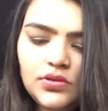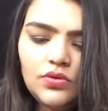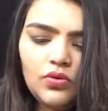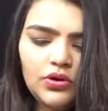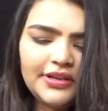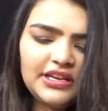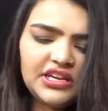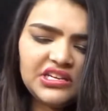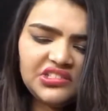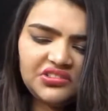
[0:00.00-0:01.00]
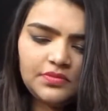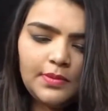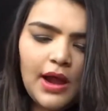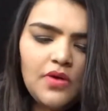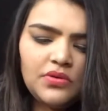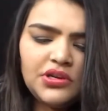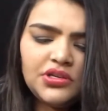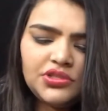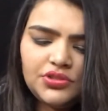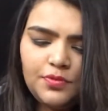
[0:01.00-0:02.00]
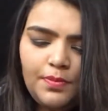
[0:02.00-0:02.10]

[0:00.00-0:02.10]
goldenish, brownish,